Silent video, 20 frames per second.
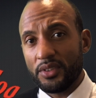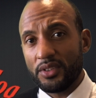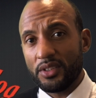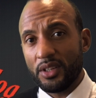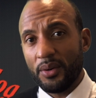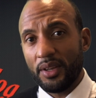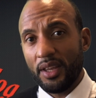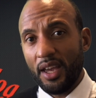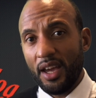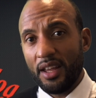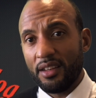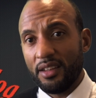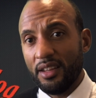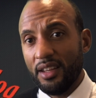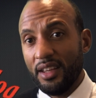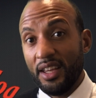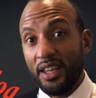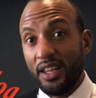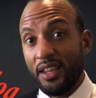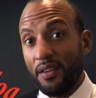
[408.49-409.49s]
So
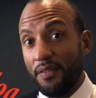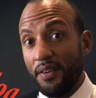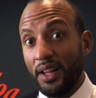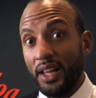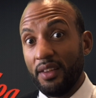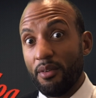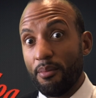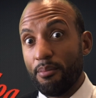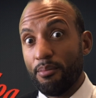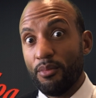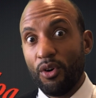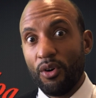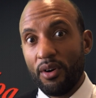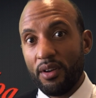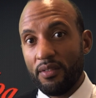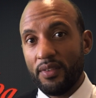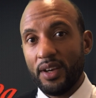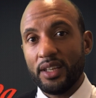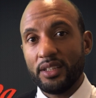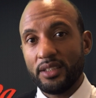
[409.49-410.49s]
again, you feel even
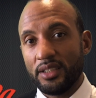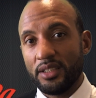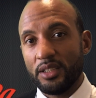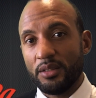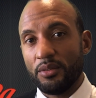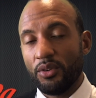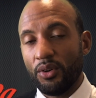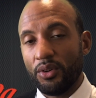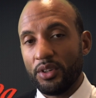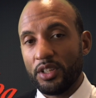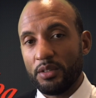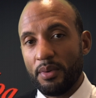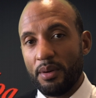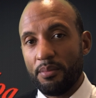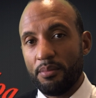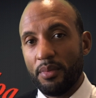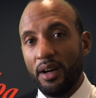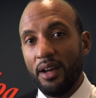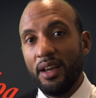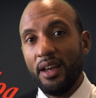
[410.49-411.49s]
more invested as an
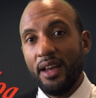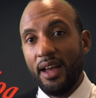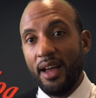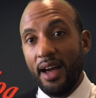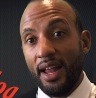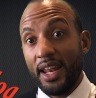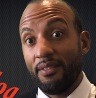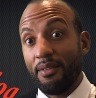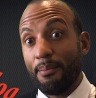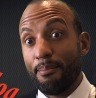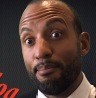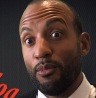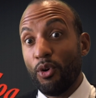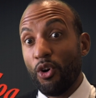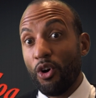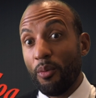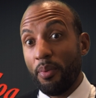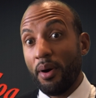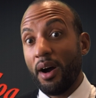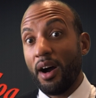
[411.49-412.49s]
audience member and even
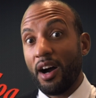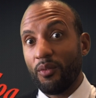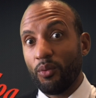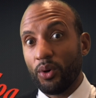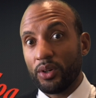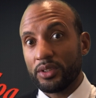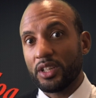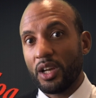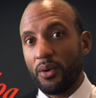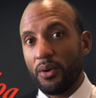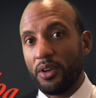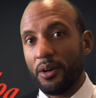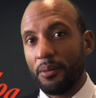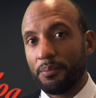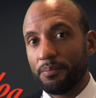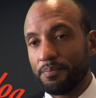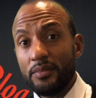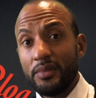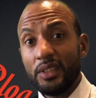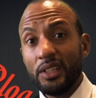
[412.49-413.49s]
more part of what's going
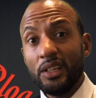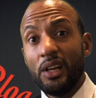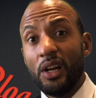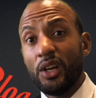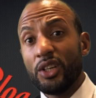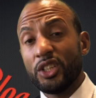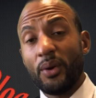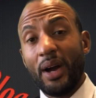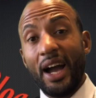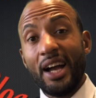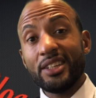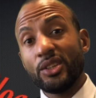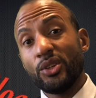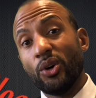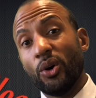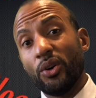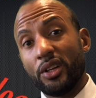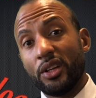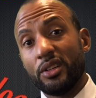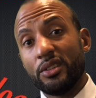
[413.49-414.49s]
on. So as
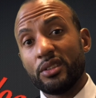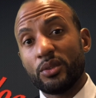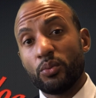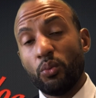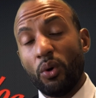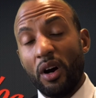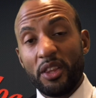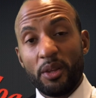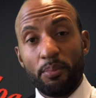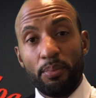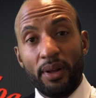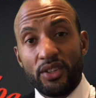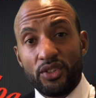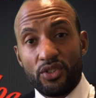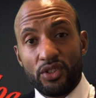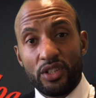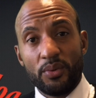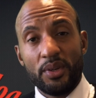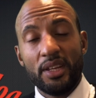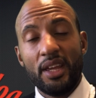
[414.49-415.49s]
an audience, what other
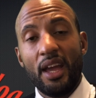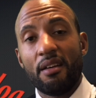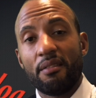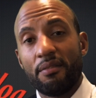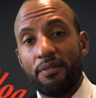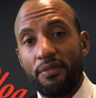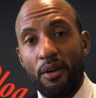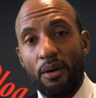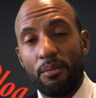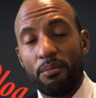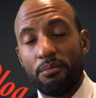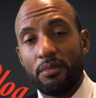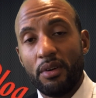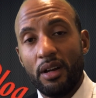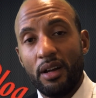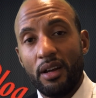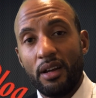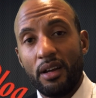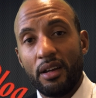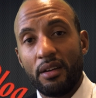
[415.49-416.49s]
pleasures do we get
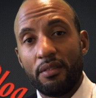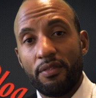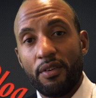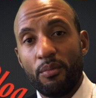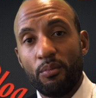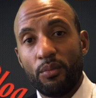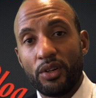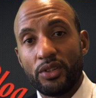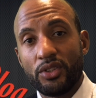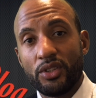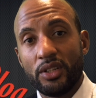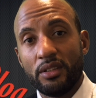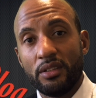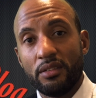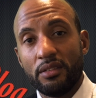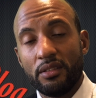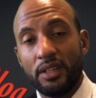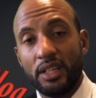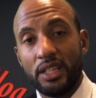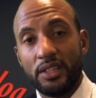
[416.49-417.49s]
from
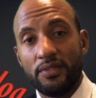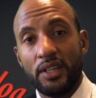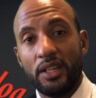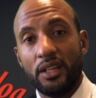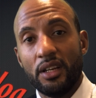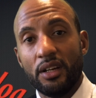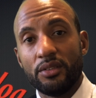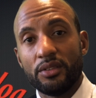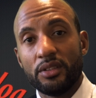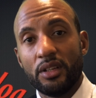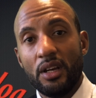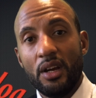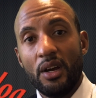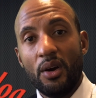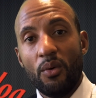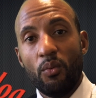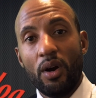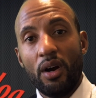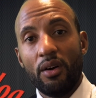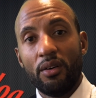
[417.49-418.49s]
watching these videos?
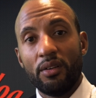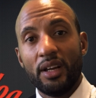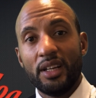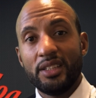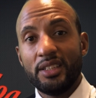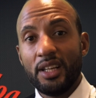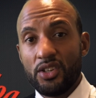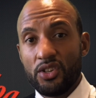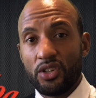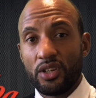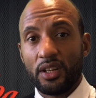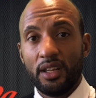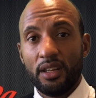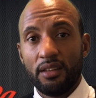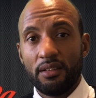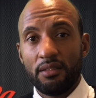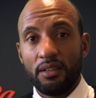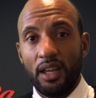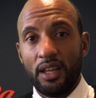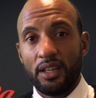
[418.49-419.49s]
Well,
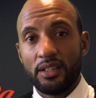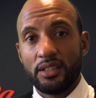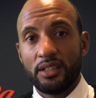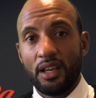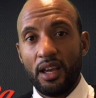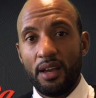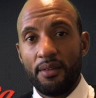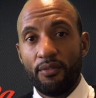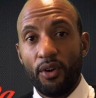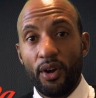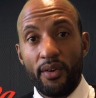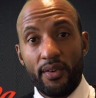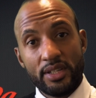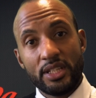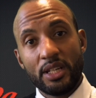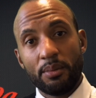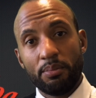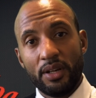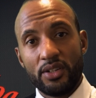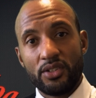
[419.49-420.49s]
essentially, it's a
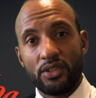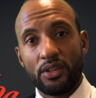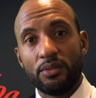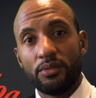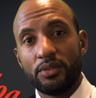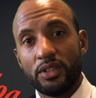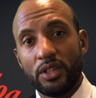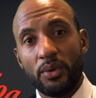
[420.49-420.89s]
voyeuristic pleasure.